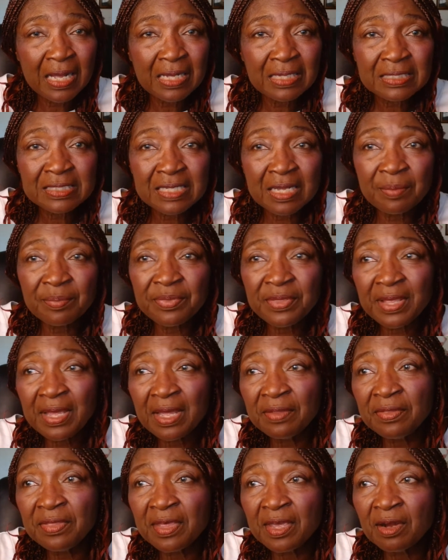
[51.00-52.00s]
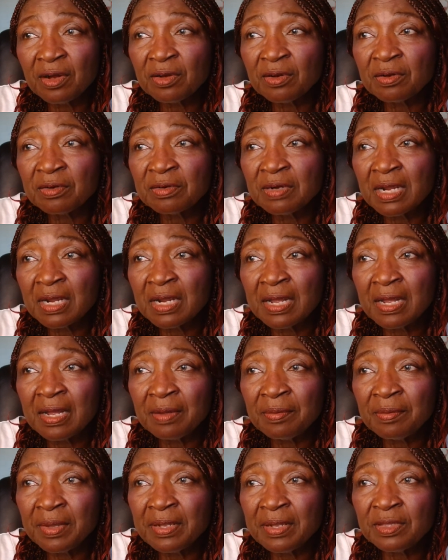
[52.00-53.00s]
something in there
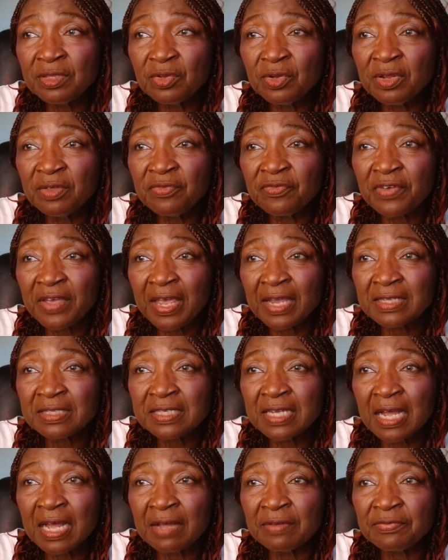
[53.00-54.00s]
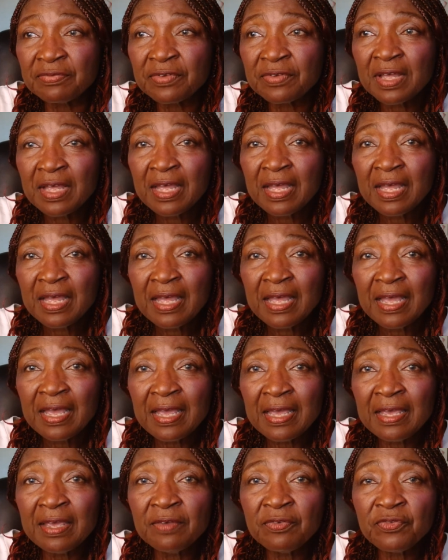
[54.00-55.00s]
into the effect of,
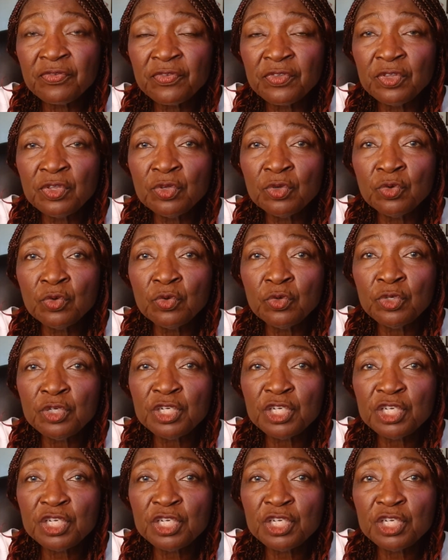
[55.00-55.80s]
if you